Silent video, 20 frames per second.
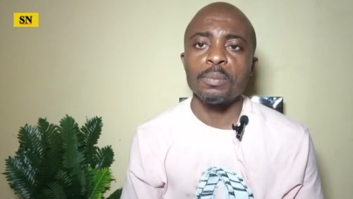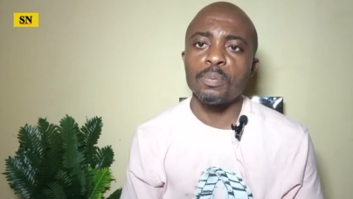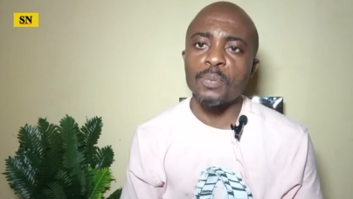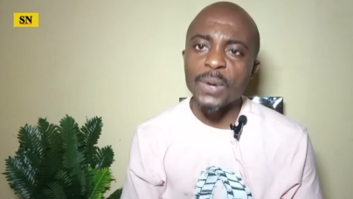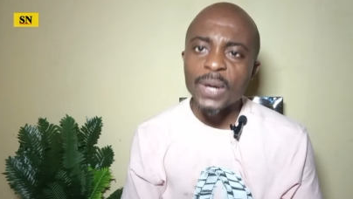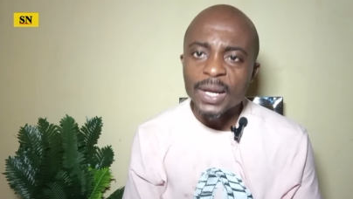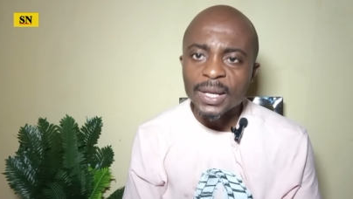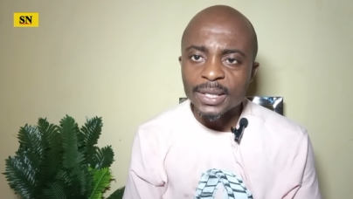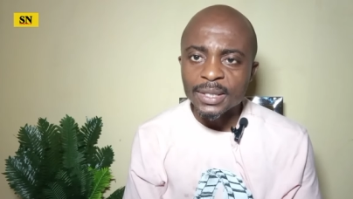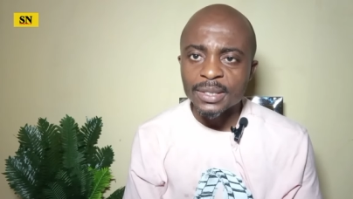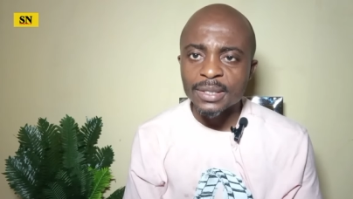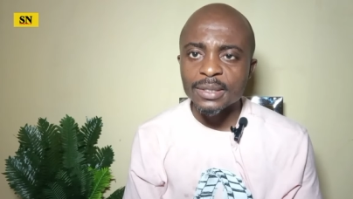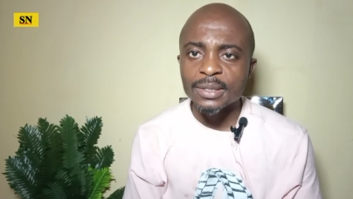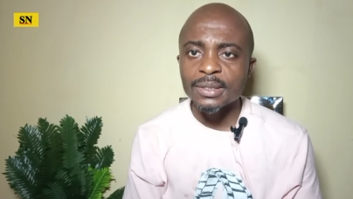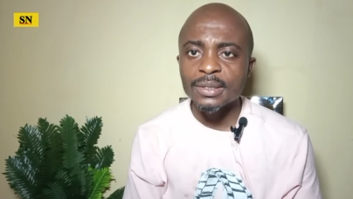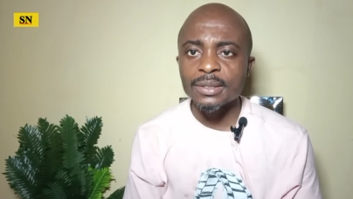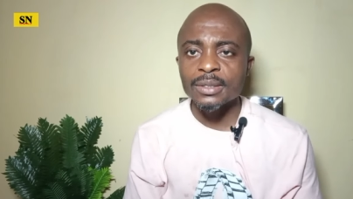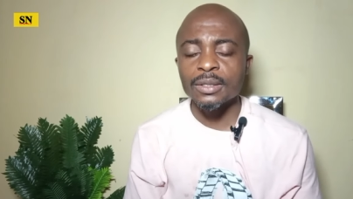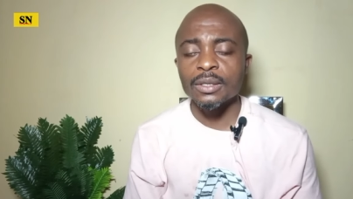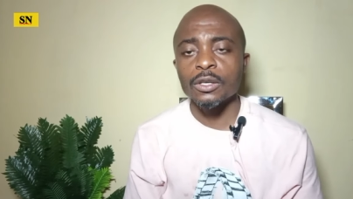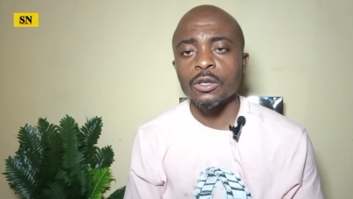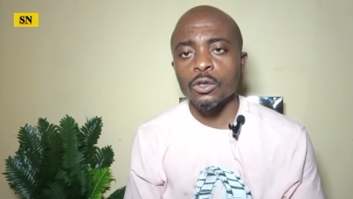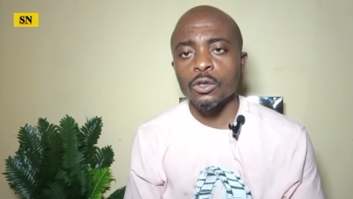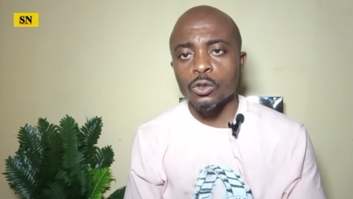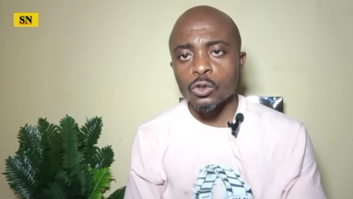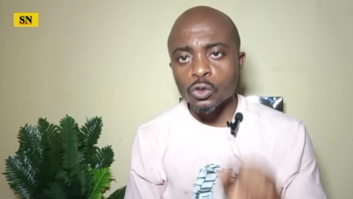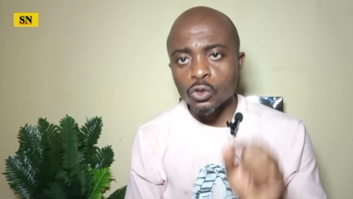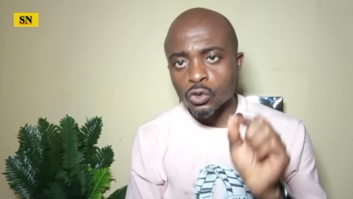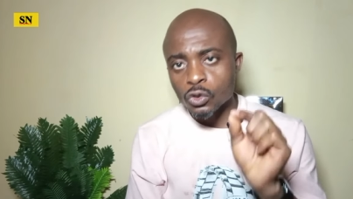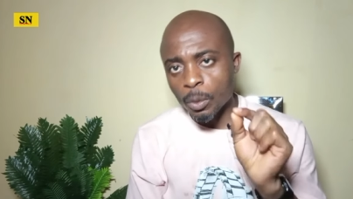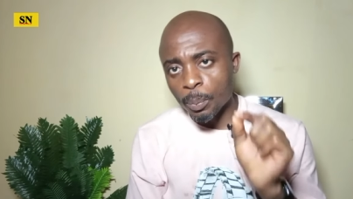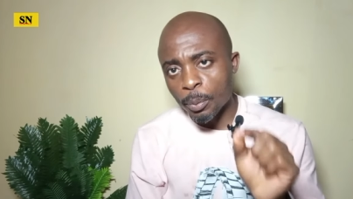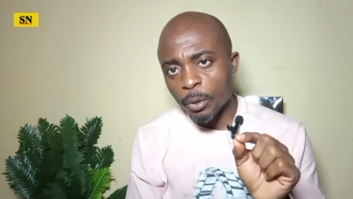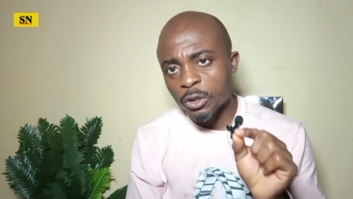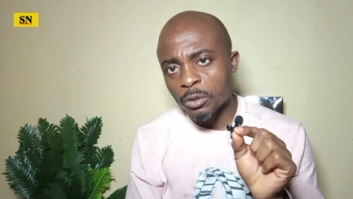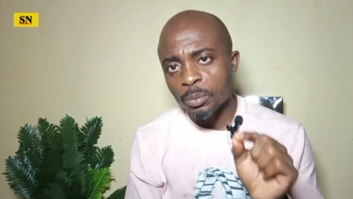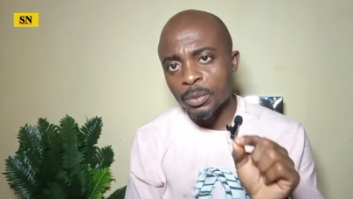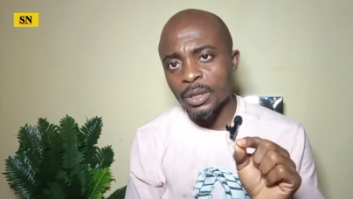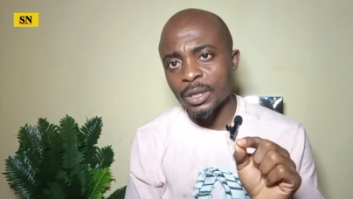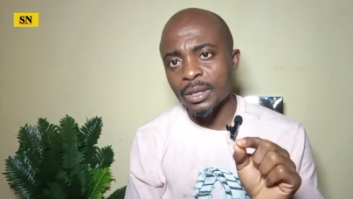Please,
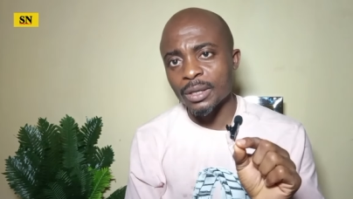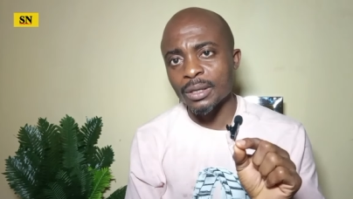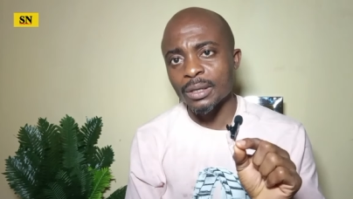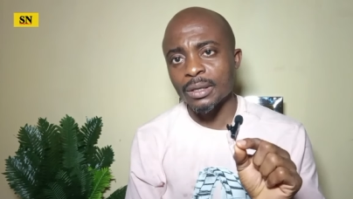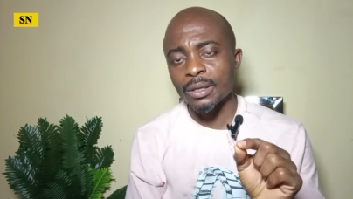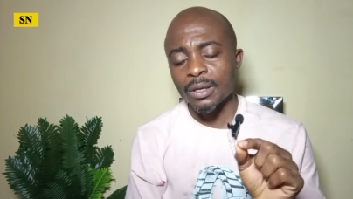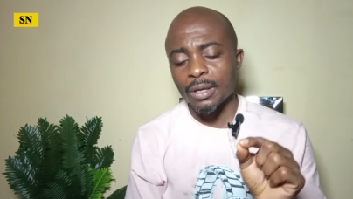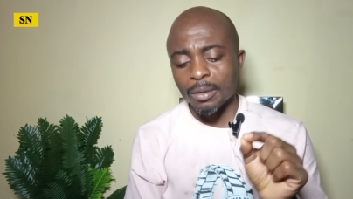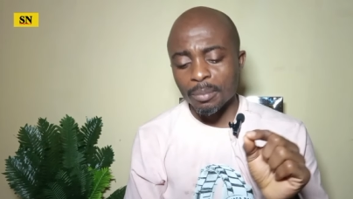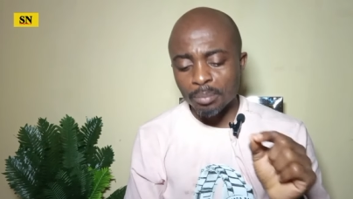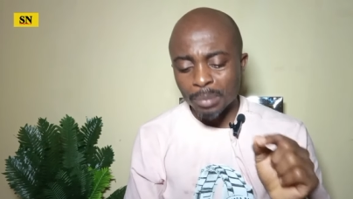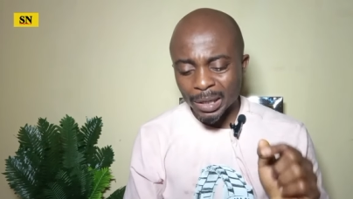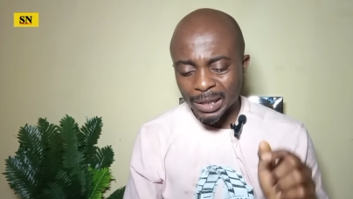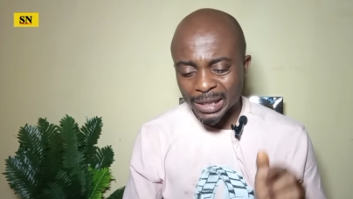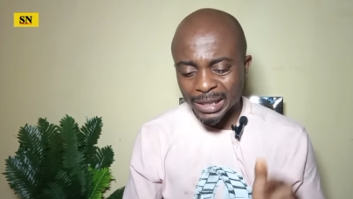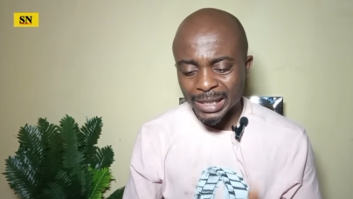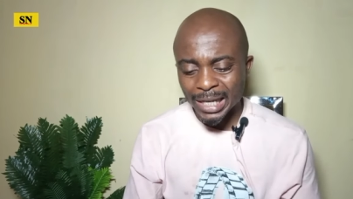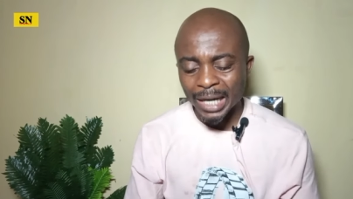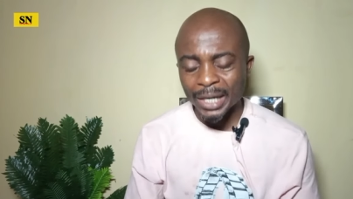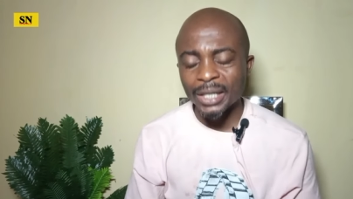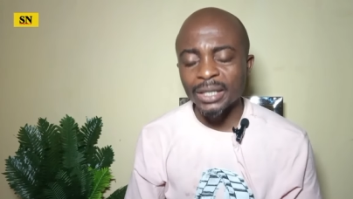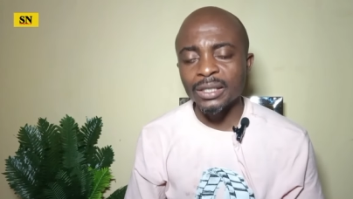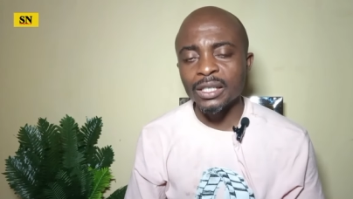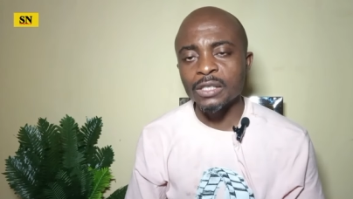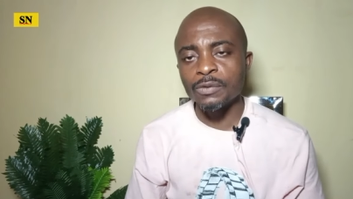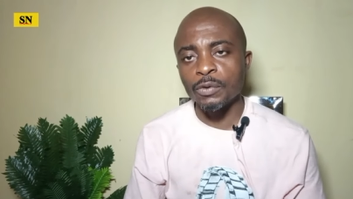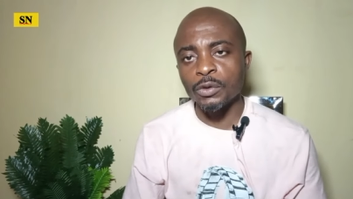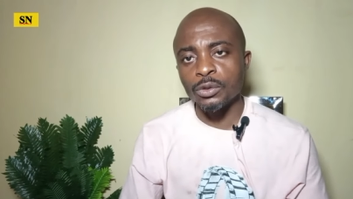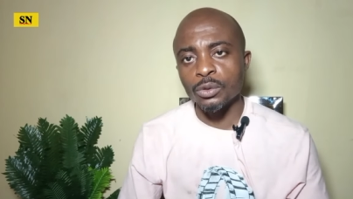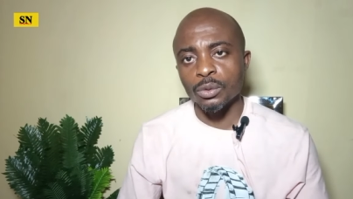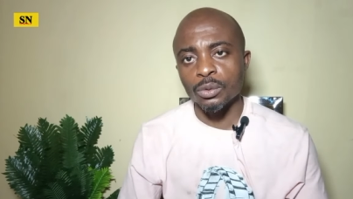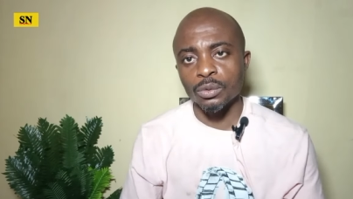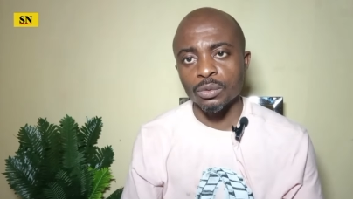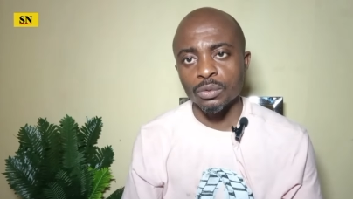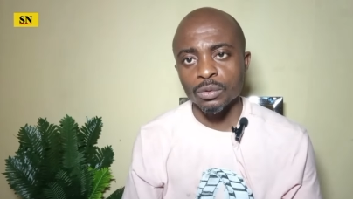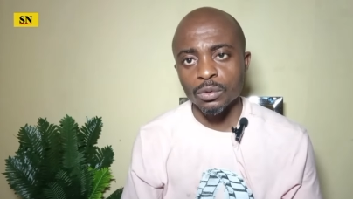support me by sharing this video